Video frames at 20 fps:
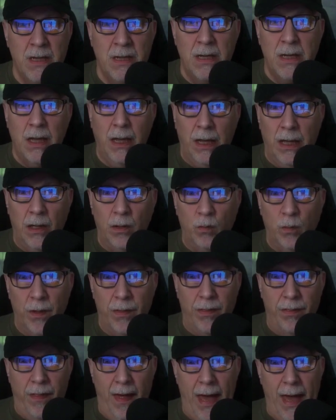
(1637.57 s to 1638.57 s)
And
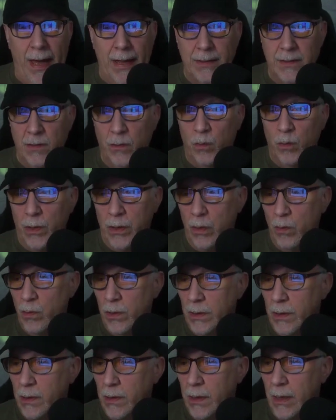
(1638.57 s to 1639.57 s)
with that, we
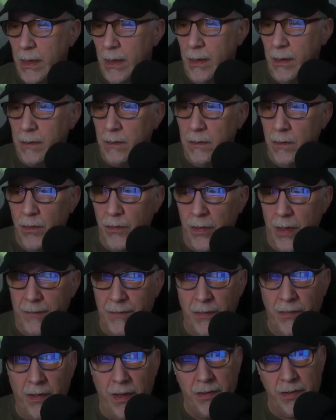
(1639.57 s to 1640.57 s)
will close off
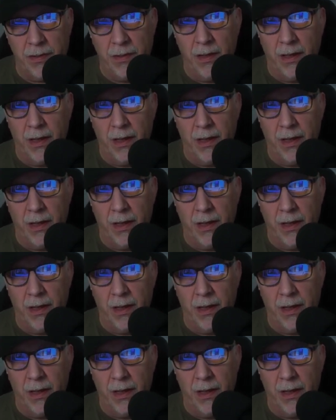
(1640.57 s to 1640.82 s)
the session today.